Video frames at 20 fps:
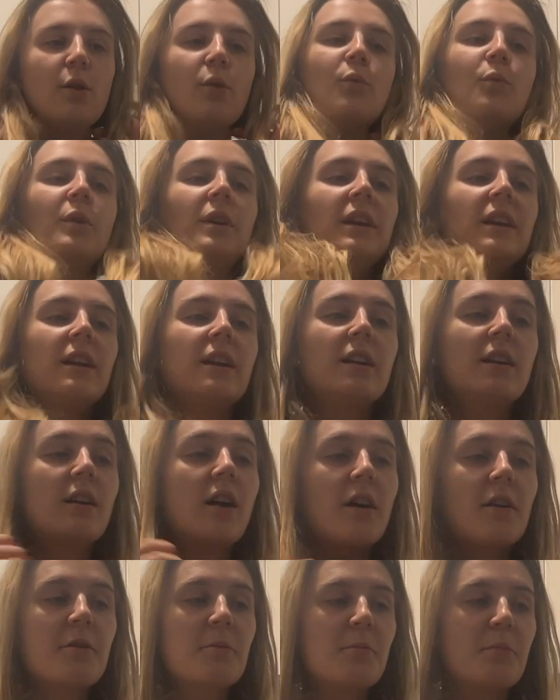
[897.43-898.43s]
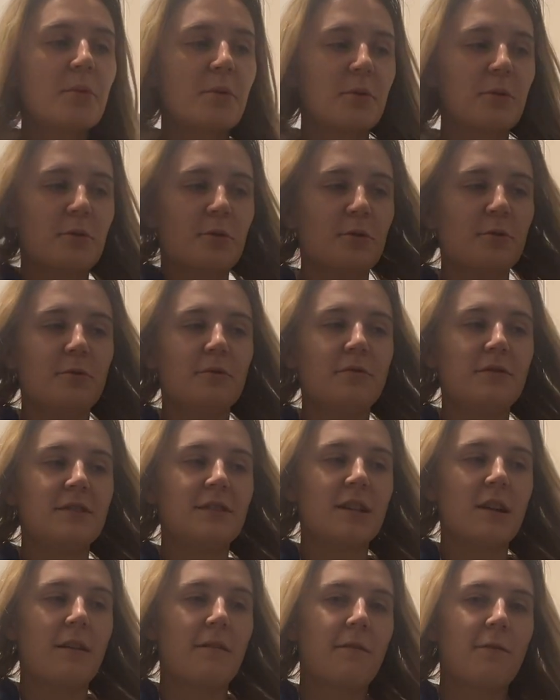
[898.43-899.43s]
we got approved
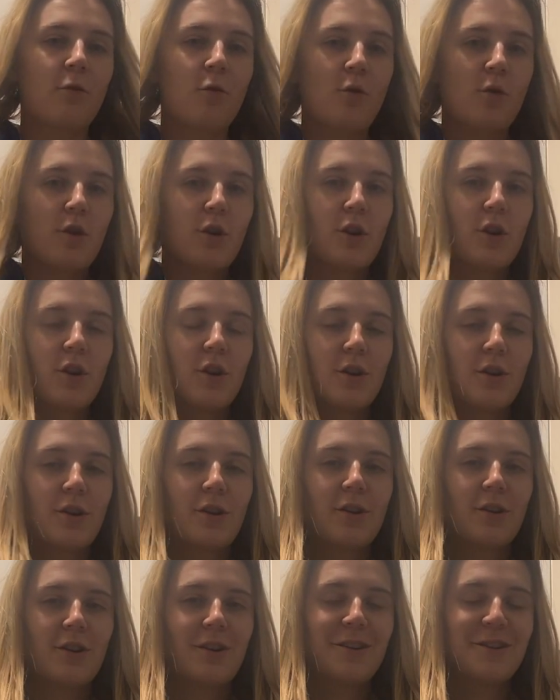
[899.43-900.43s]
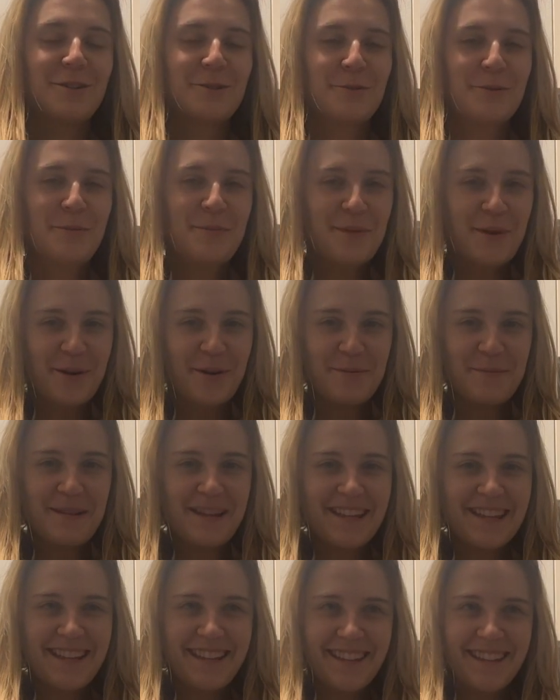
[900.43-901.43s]
for our new
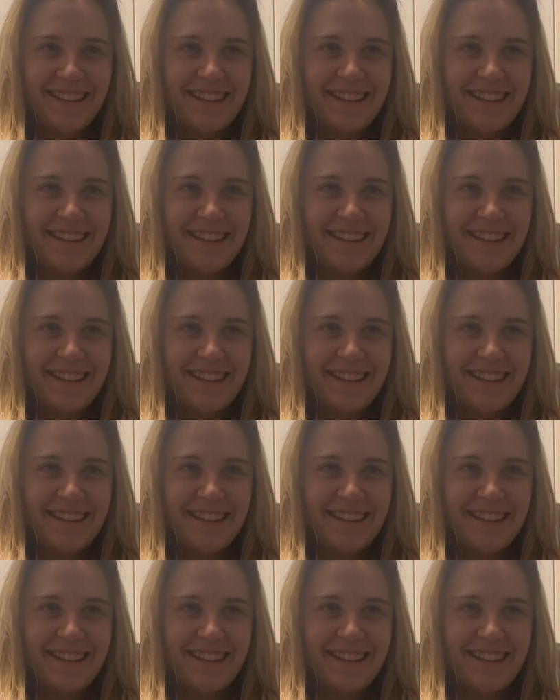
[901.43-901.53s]
apartment,